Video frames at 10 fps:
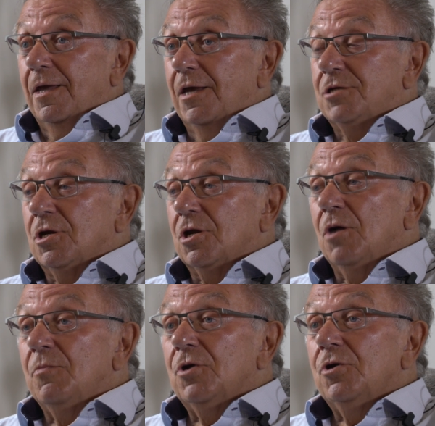He said, "You
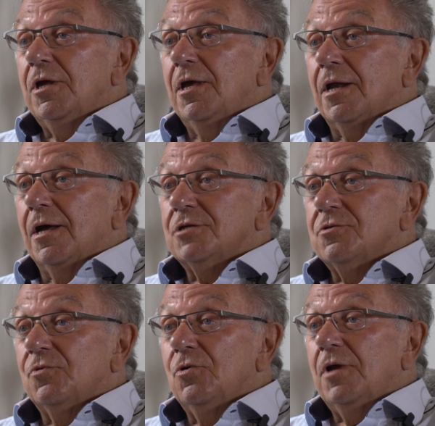got to be good here, you know." I
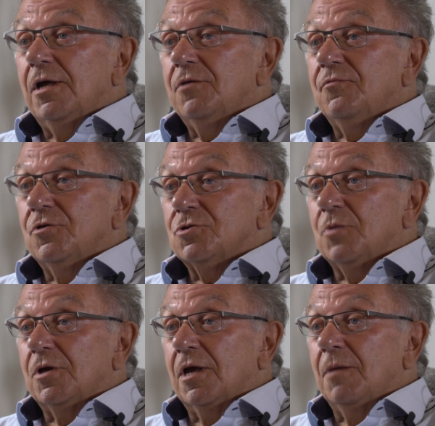said, "We don't like your first
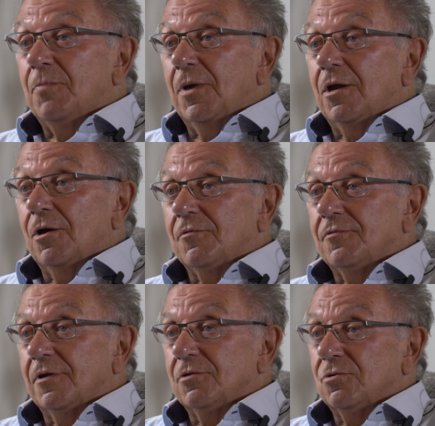fight, you get paid off."
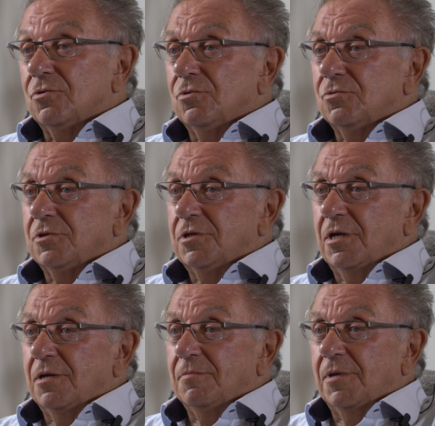I thought, oh
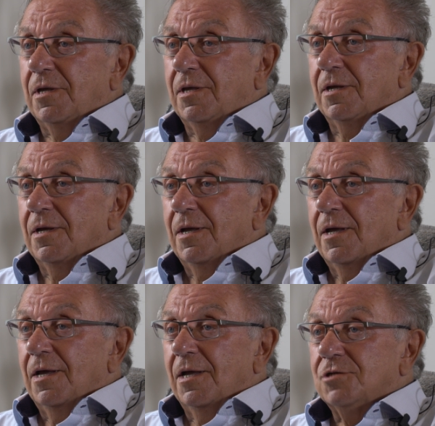dear me.
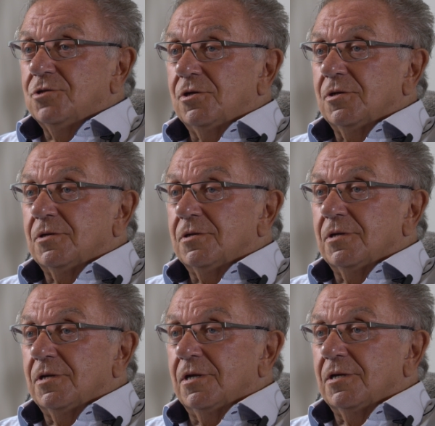It's not
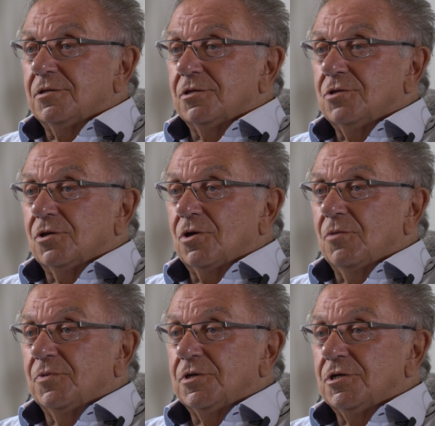a
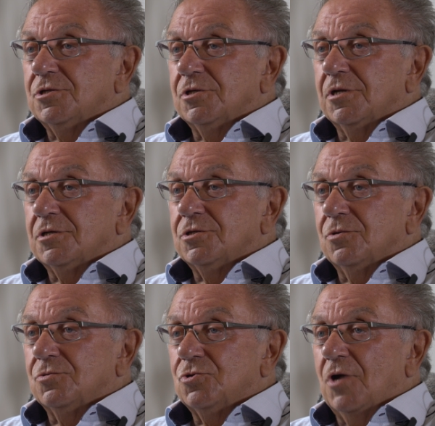competition, this, you
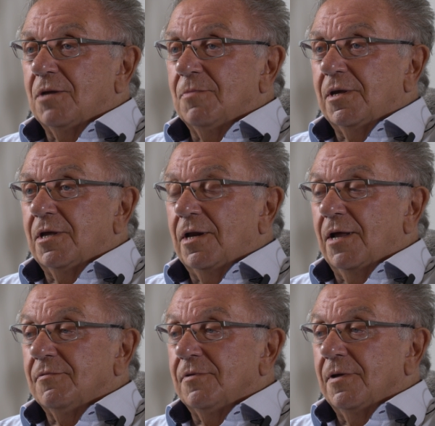know, try to make you laugh.